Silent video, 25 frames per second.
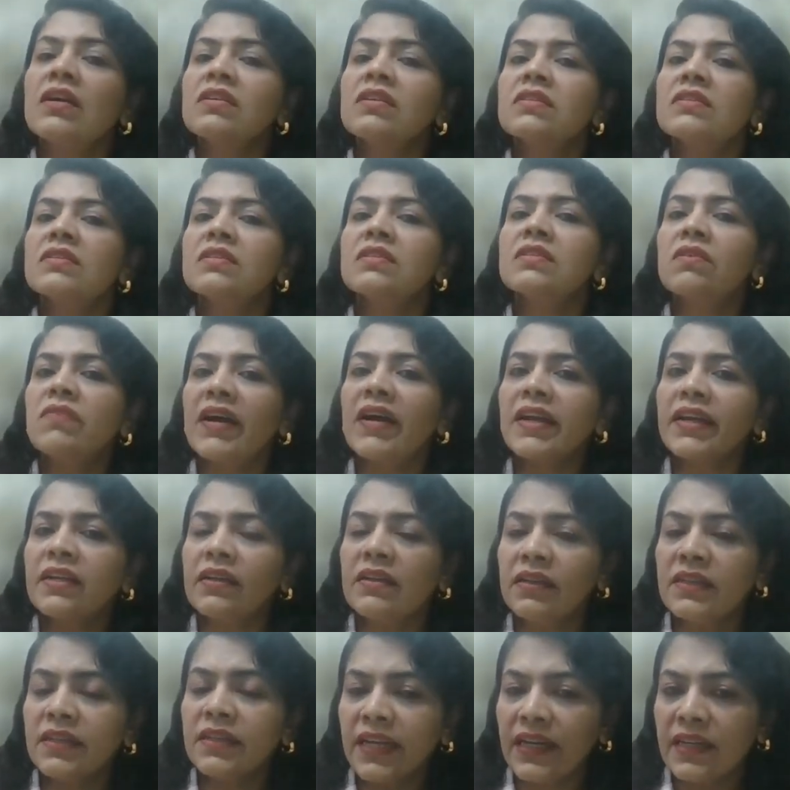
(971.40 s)

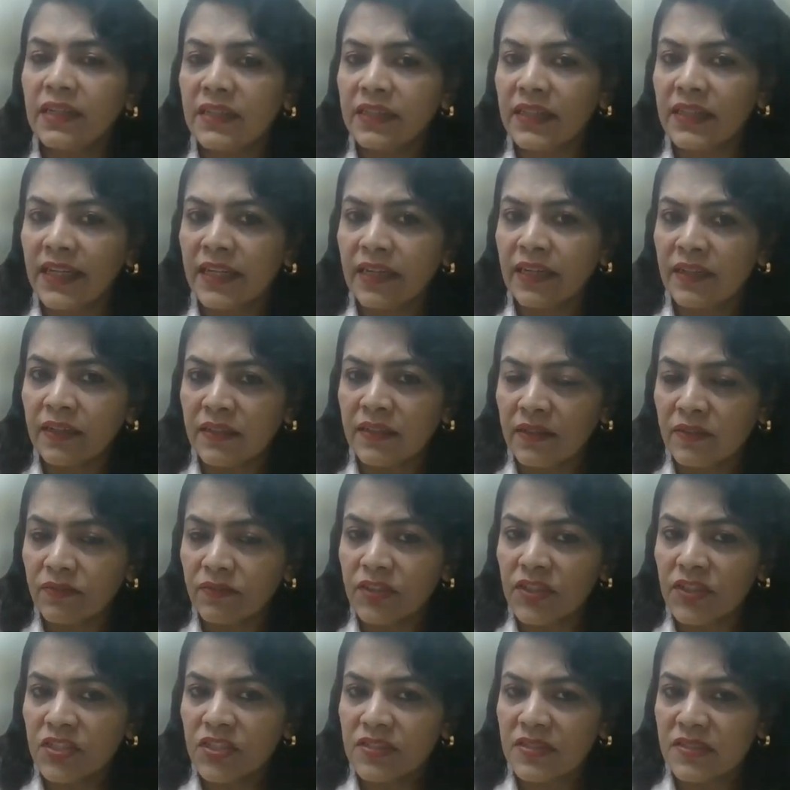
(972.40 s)
cervical dentine,
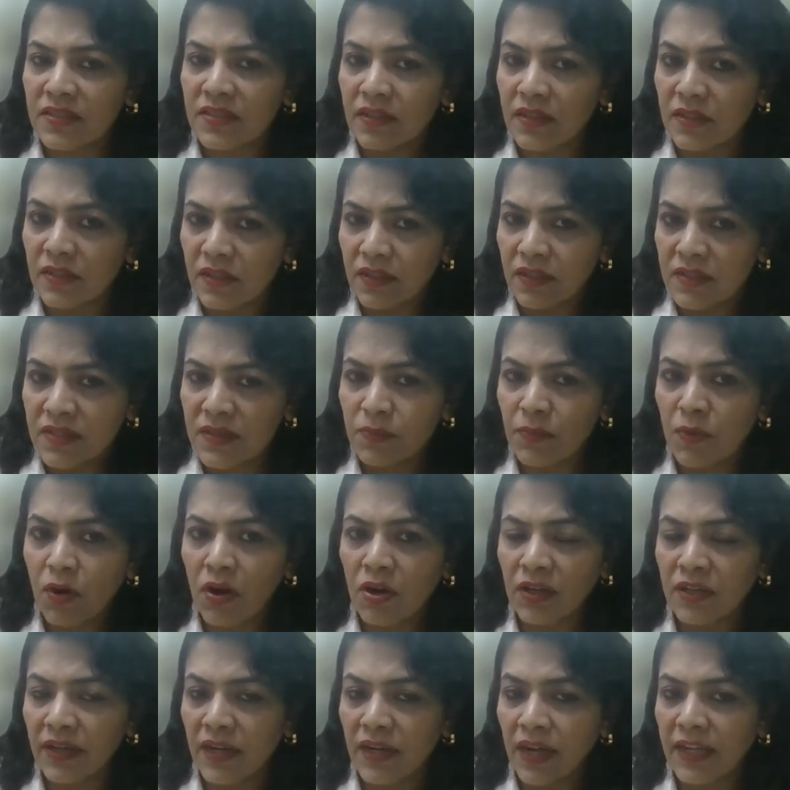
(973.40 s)
which is a small
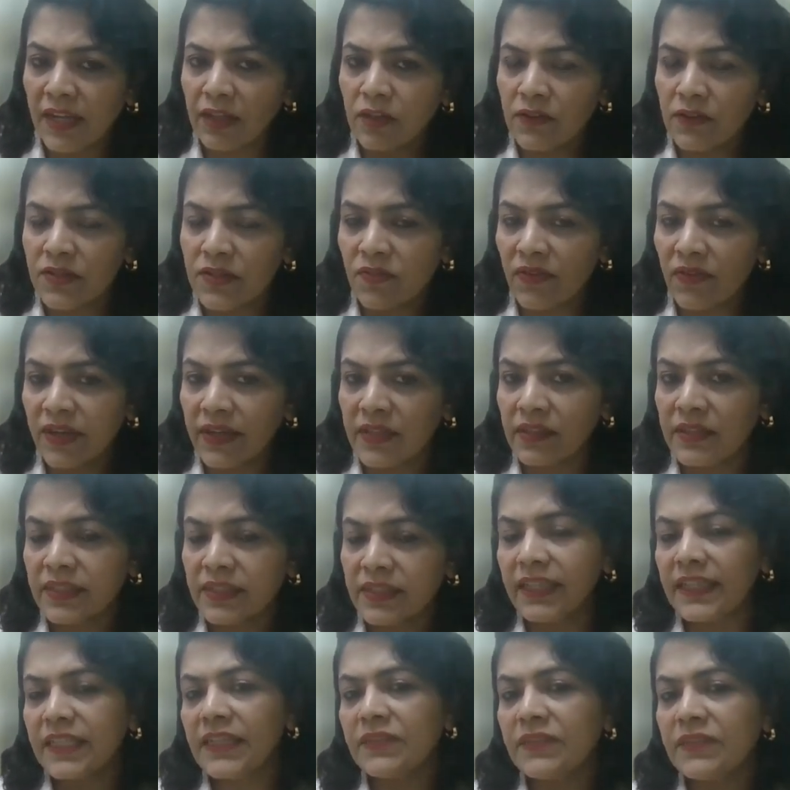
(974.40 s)
triangular cervical
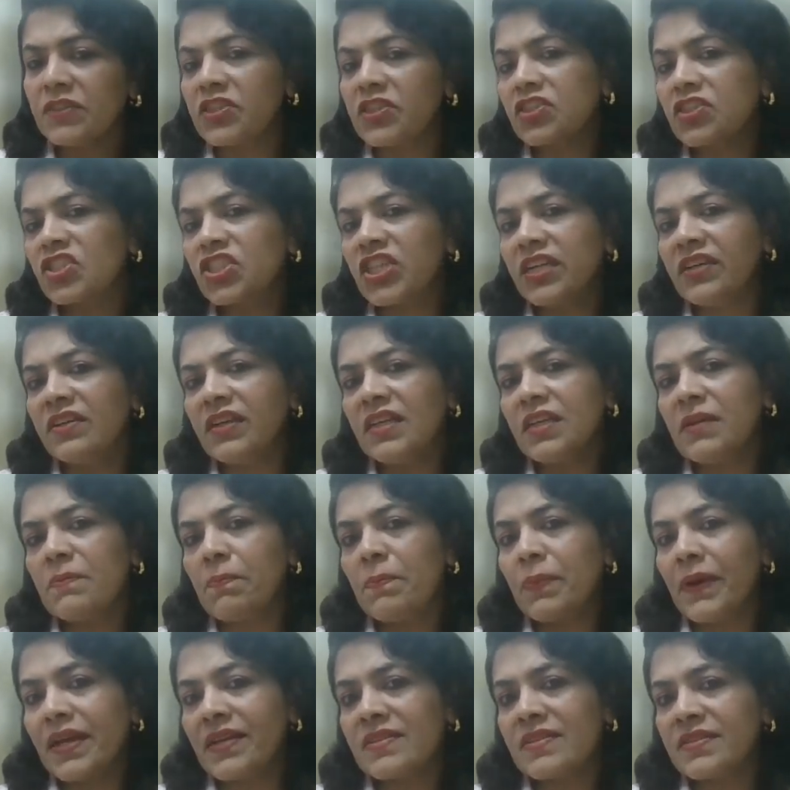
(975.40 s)
dentine, which is generally
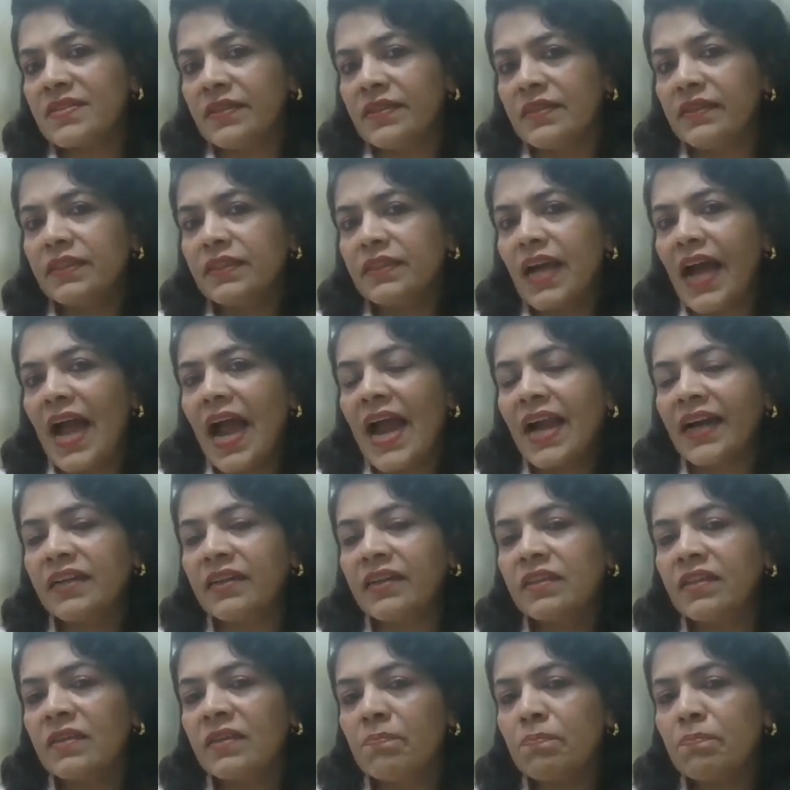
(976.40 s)
present at
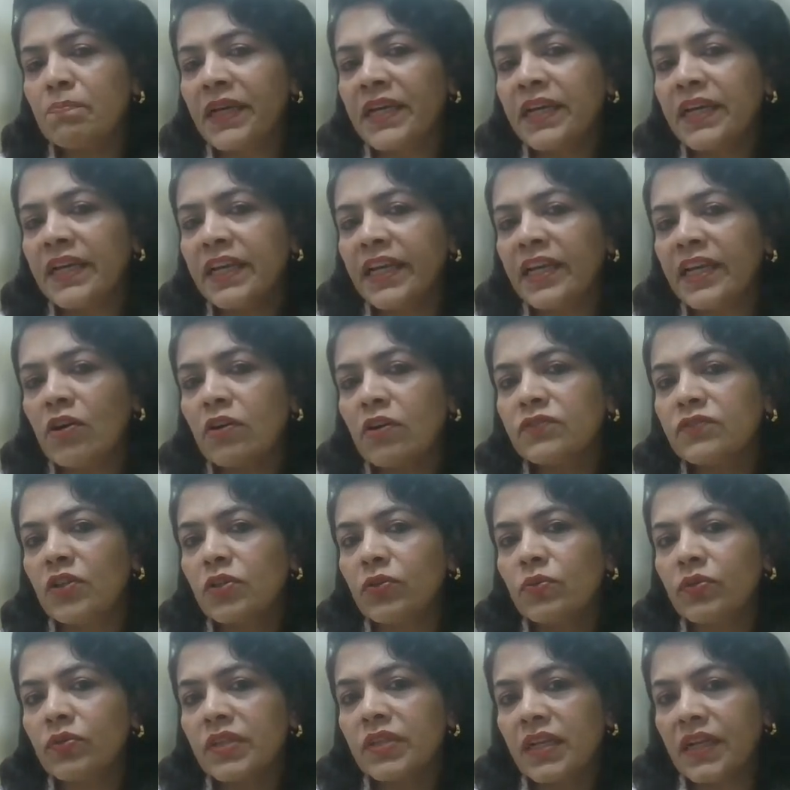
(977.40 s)
the beginning of the
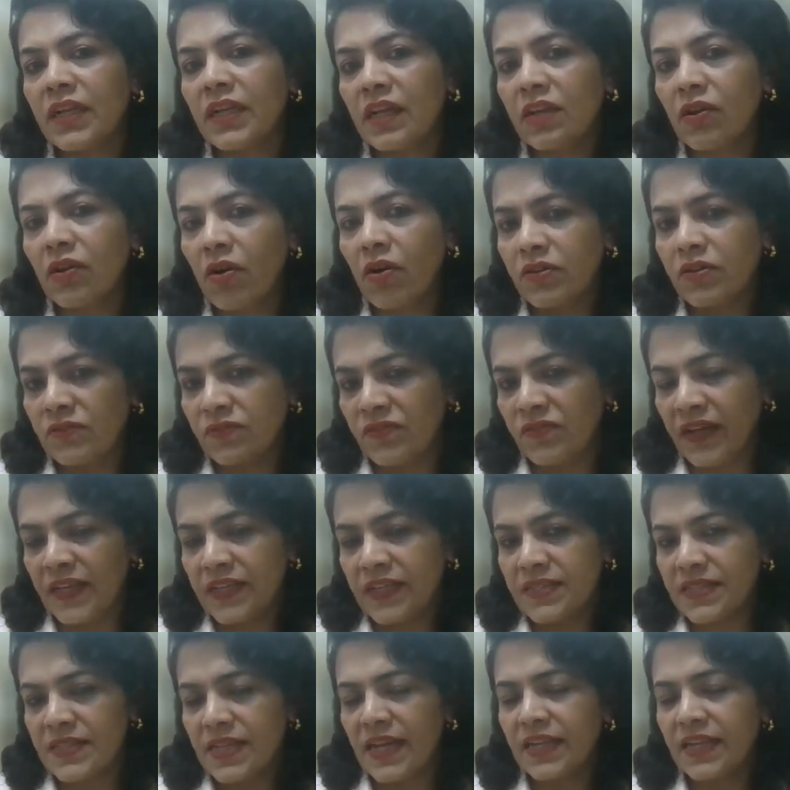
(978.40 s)
root canal orifice.